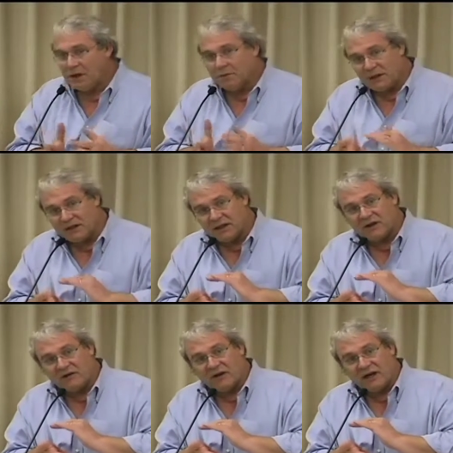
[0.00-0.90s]
But I, but I think
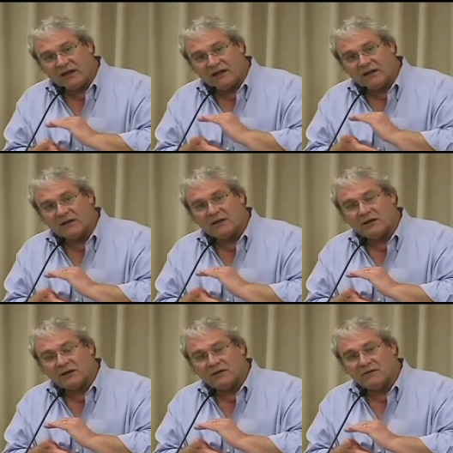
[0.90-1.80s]
this idea
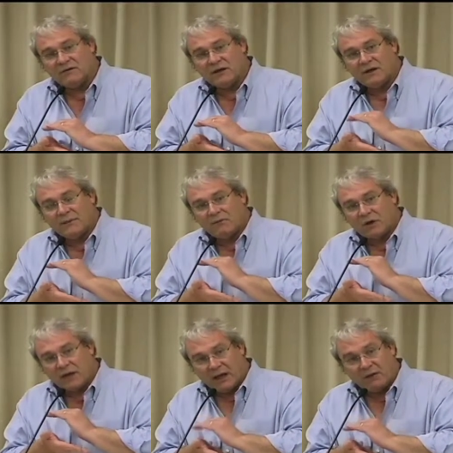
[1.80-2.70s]
of
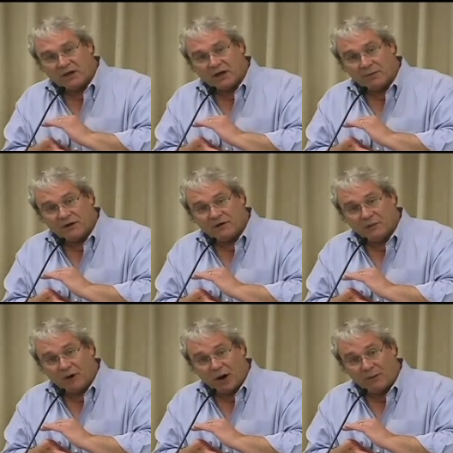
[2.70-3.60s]
can we take a piece
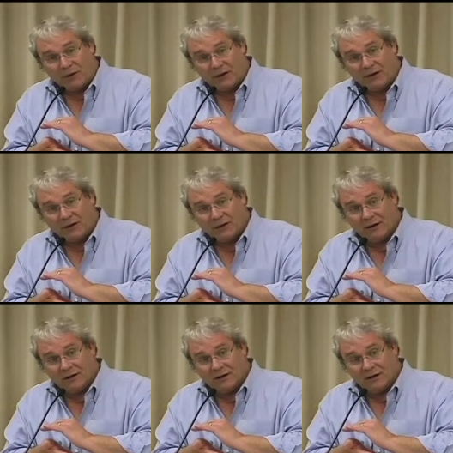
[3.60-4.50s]
of property
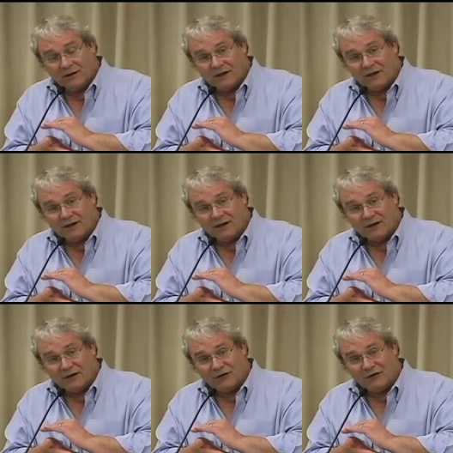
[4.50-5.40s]
that
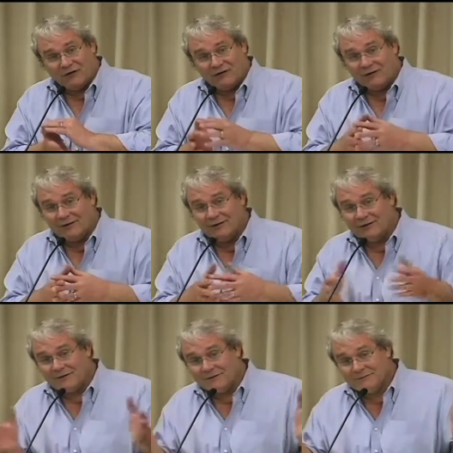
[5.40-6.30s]
has
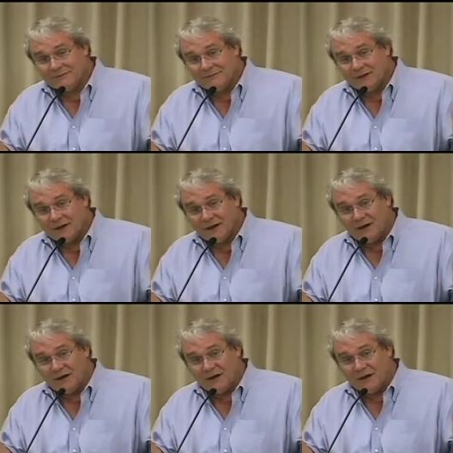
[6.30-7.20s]

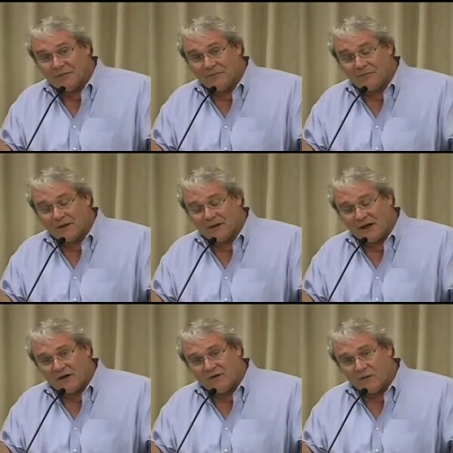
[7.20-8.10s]
um,
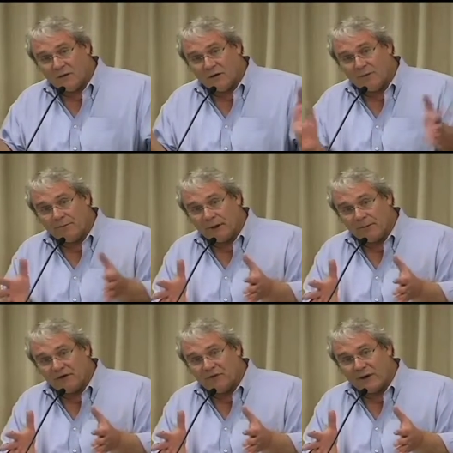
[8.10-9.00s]
that if we're a
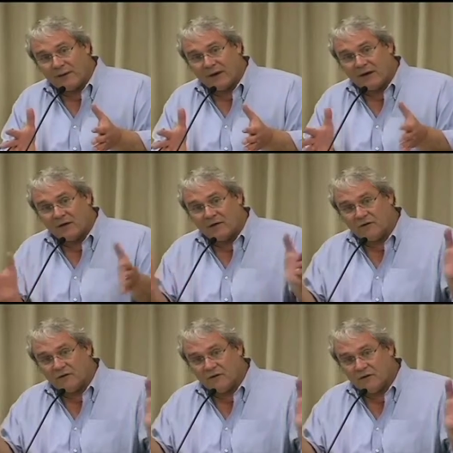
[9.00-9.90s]
bit of
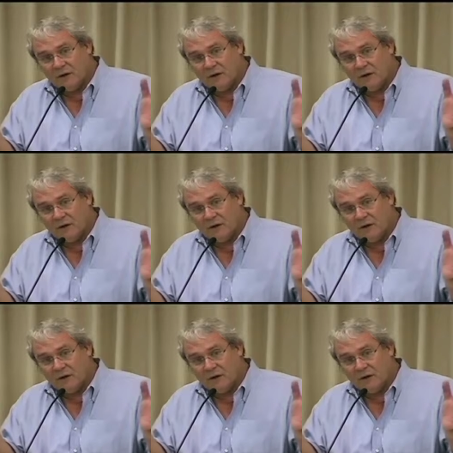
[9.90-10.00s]
rainmakers,